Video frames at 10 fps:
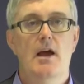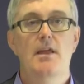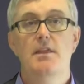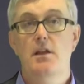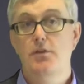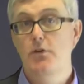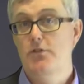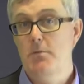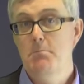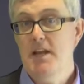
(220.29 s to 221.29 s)
They'll do
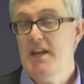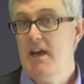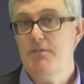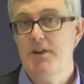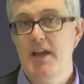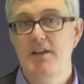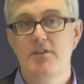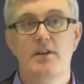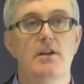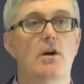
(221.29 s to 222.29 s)
some media
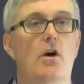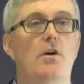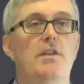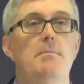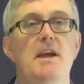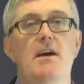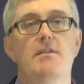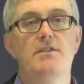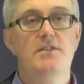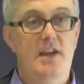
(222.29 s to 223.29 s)
advertising, or they may have
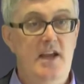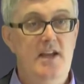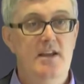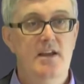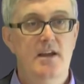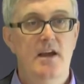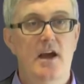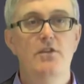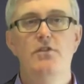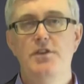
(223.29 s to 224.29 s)
a sign,
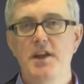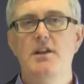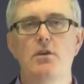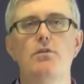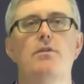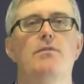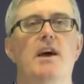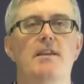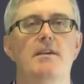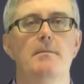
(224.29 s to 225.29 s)
and you should take note of
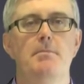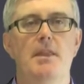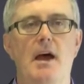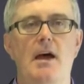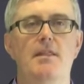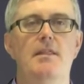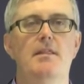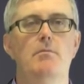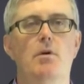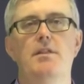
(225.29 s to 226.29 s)
that. And
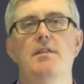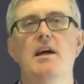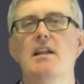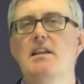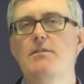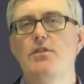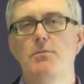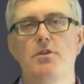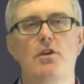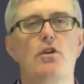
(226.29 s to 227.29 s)
that will give you
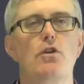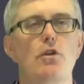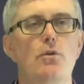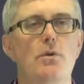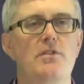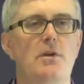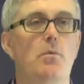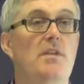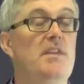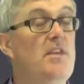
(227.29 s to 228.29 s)
some sort of clue as to
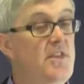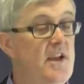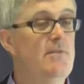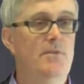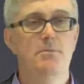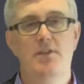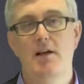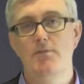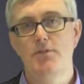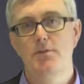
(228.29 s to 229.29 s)
what they think of
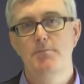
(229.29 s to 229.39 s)
themselves.